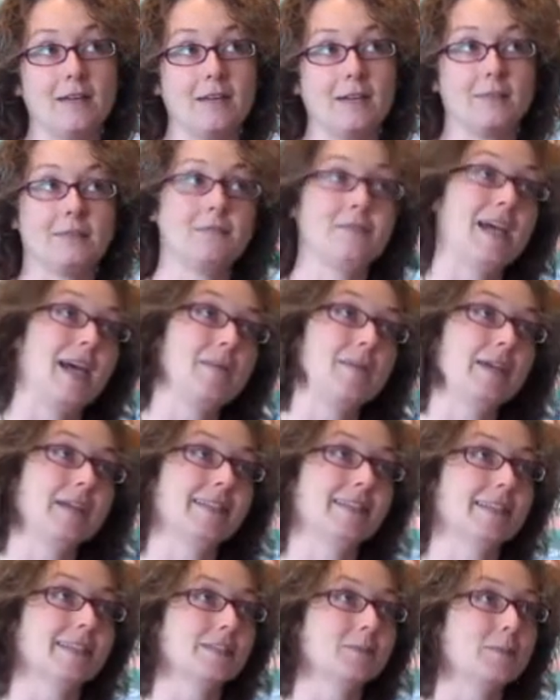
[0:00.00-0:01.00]

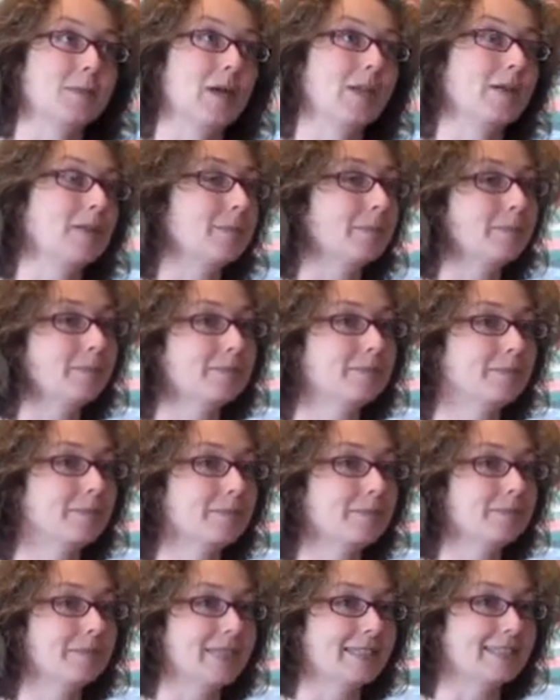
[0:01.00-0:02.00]
fabrics in smaller
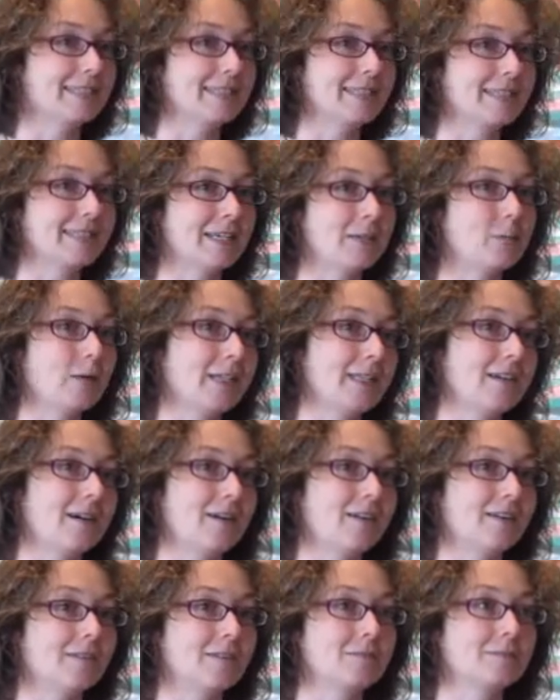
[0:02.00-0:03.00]
pieces, like 1
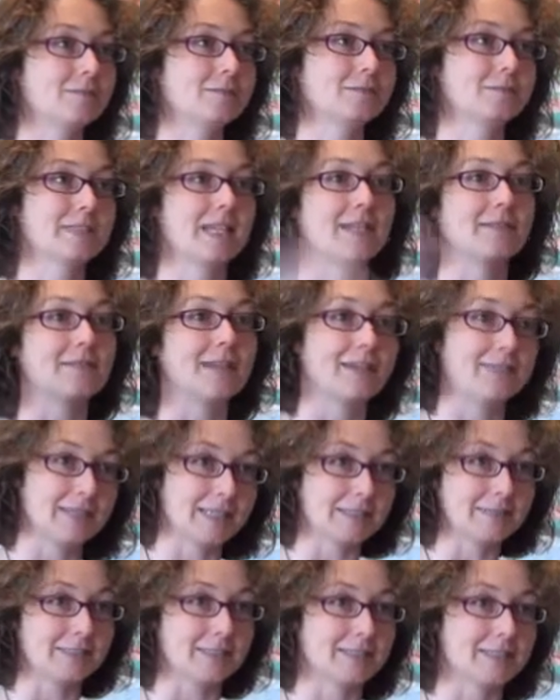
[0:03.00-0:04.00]
yard of 10
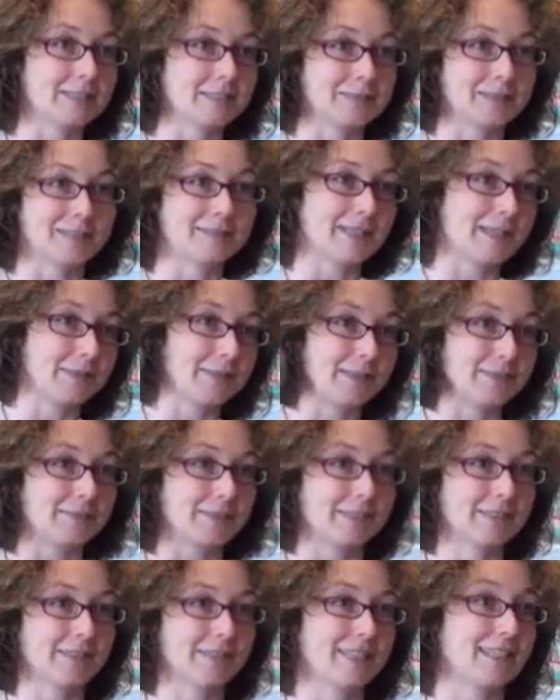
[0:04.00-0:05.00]
fabrics versus one fabric
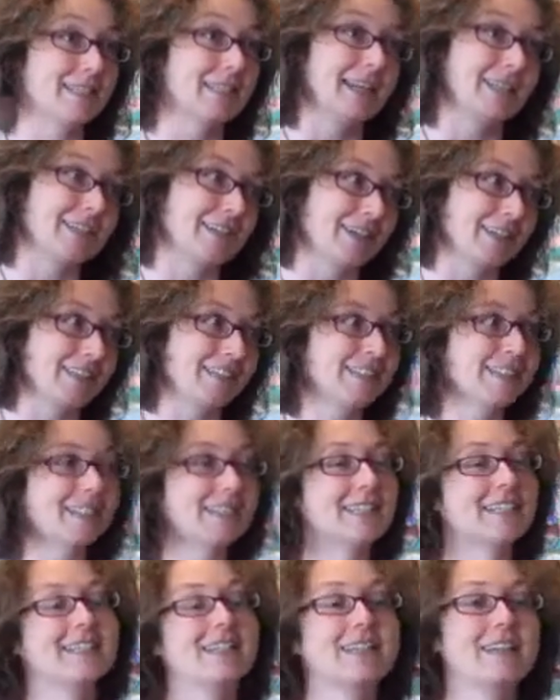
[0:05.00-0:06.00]
in 10 yards.
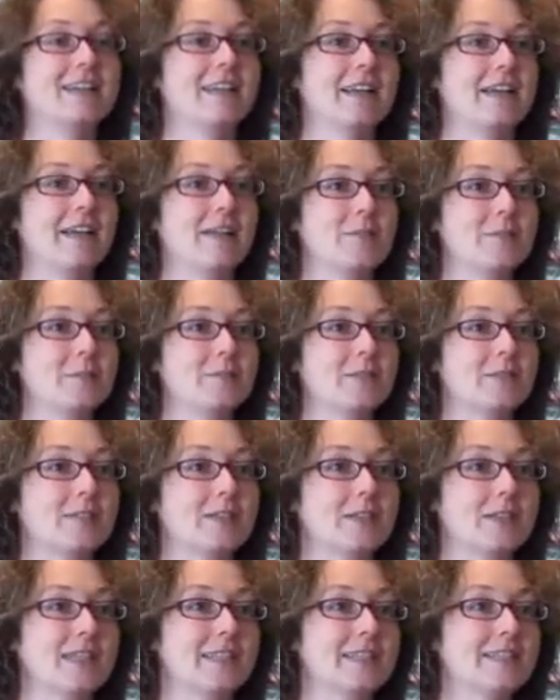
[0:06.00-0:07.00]

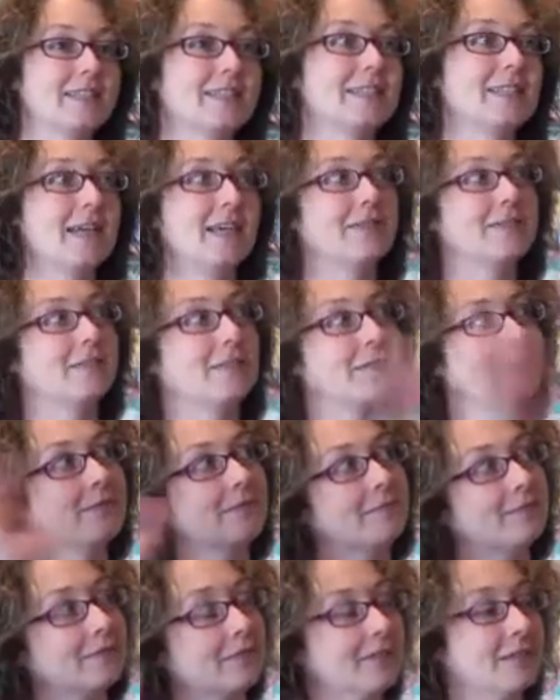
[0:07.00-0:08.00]
So that I can just have, you